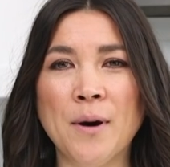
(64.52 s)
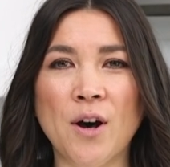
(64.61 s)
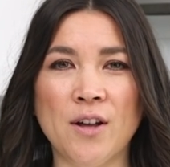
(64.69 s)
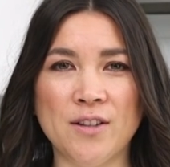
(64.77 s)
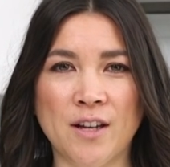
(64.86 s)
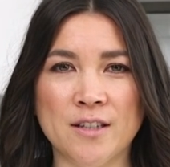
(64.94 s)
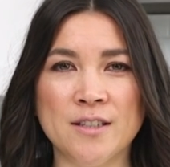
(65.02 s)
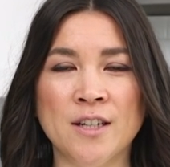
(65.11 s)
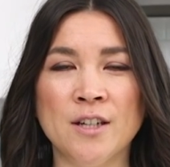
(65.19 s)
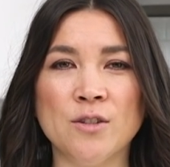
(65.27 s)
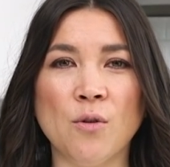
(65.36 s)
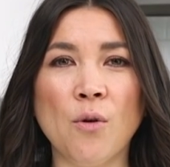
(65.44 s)
potlucks,
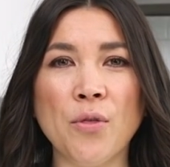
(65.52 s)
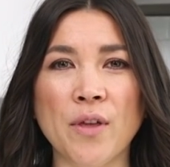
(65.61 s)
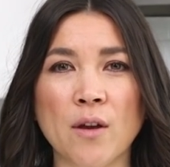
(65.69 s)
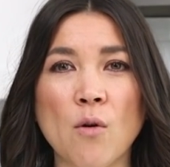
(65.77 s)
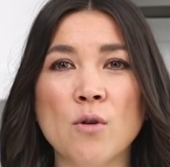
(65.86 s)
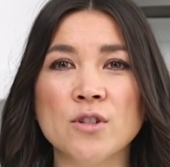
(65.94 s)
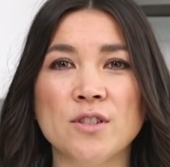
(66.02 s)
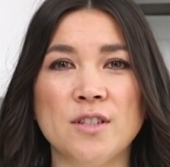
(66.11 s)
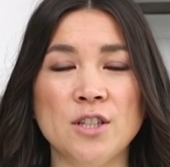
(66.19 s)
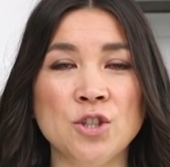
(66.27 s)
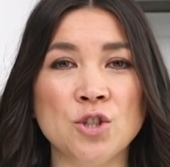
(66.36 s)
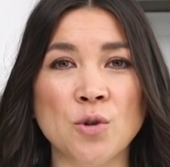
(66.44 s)
the whole thing, or just
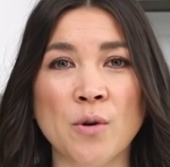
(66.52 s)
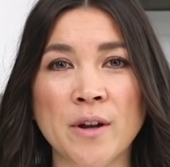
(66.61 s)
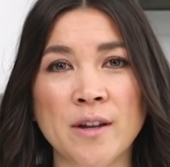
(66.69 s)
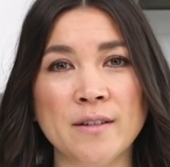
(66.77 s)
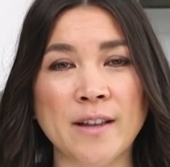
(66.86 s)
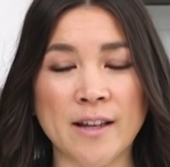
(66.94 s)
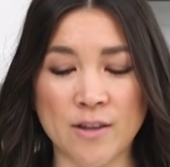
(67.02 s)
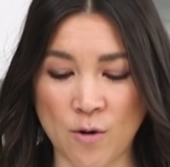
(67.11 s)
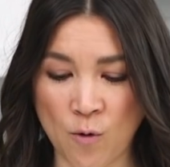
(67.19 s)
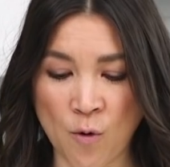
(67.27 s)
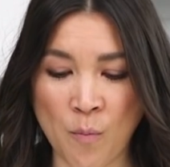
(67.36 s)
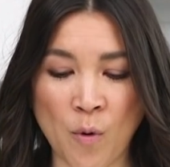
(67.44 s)
enjoy like the
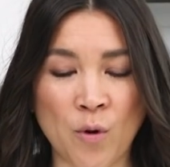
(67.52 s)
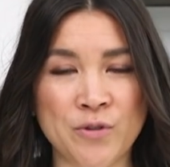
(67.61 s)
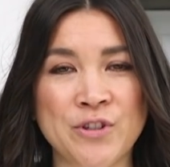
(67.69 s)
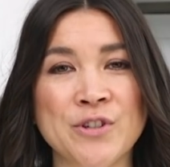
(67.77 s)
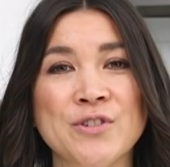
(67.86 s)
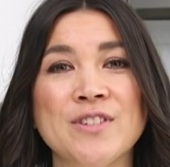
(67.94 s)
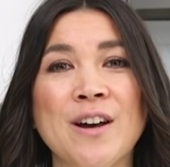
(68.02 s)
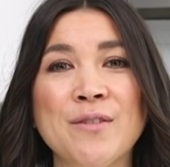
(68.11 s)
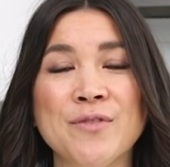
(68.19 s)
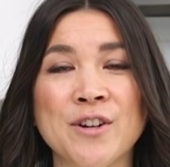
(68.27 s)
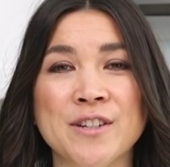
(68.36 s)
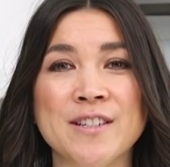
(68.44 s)
whole bowl to
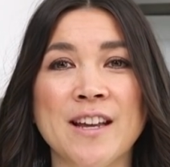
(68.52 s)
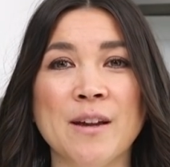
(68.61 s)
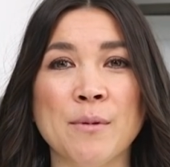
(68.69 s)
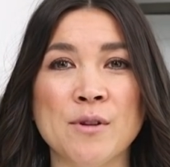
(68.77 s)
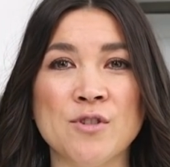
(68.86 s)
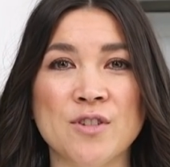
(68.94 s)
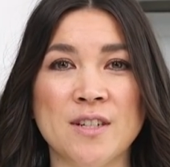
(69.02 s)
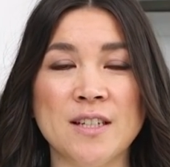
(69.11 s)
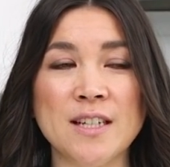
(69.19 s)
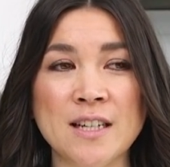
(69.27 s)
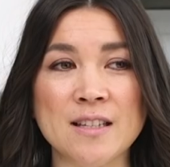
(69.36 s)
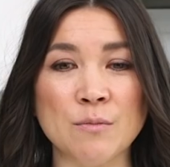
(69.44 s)
yourself on a day where you just need
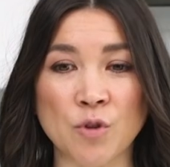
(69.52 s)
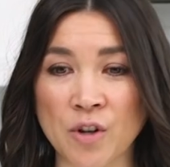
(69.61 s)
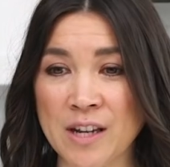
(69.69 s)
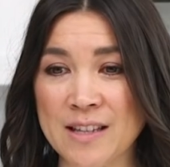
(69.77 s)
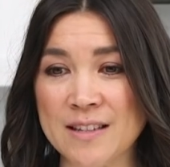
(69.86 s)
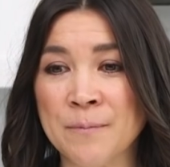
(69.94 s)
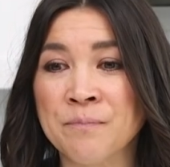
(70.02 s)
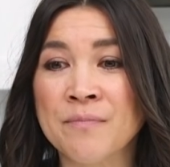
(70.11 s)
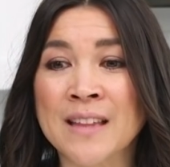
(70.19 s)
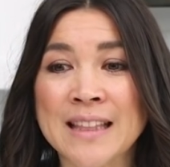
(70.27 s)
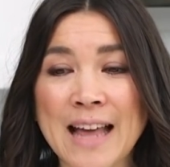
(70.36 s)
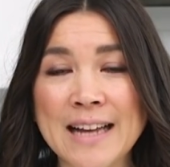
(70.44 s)
to eat some greens.
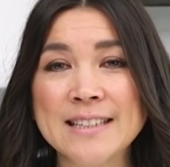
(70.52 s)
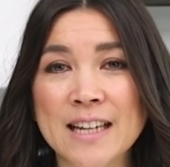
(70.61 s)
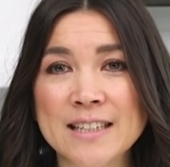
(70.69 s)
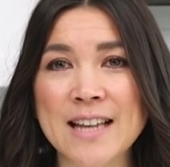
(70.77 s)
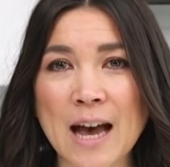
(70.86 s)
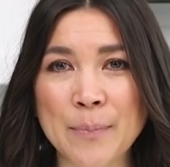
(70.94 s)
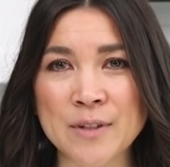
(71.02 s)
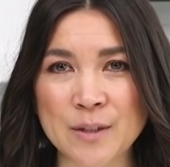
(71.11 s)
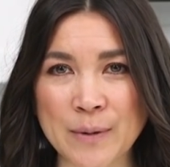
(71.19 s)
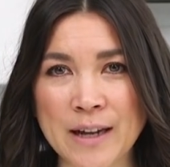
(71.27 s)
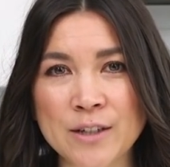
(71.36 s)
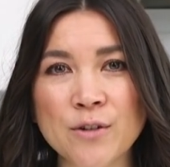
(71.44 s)
That does happen to
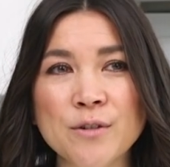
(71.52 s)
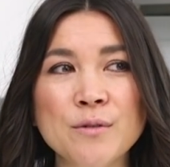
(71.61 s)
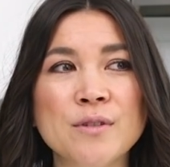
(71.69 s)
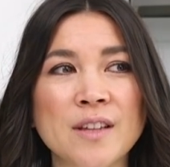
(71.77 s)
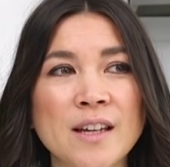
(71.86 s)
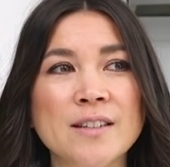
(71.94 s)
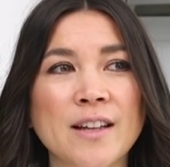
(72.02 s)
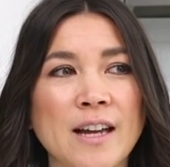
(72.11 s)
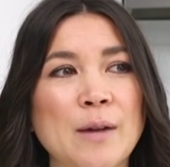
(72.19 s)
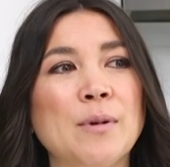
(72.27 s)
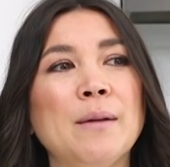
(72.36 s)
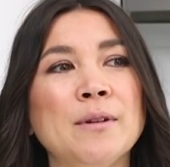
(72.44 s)
me. I know you think like
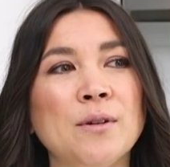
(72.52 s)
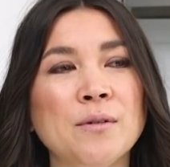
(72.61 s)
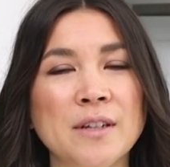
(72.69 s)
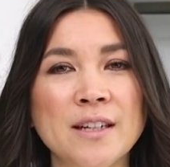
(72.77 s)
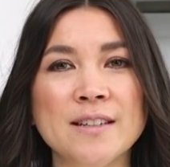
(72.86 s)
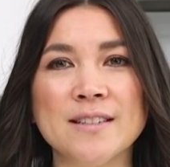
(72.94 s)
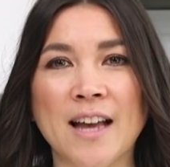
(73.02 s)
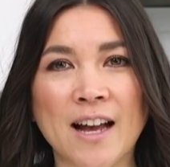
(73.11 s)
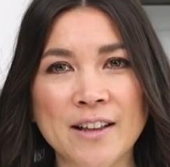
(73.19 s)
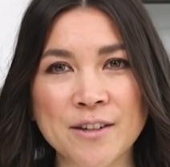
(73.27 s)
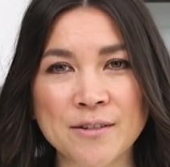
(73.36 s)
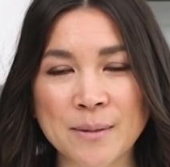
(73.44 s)
I probably don't eat
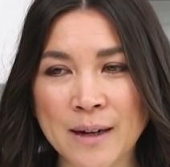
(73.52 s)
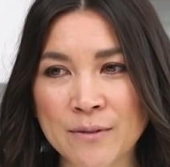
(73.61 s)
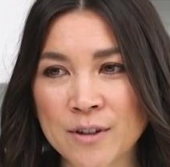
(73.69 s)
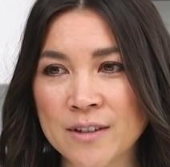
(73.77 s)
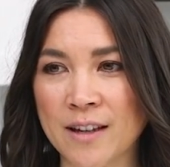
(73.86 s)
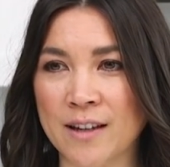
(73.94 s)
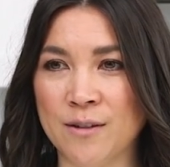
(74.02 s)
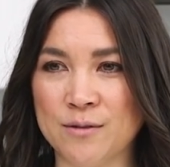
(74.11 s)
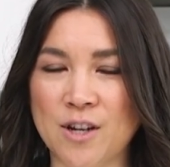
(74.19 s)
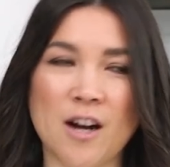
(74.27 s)
salad or whatever, like I don't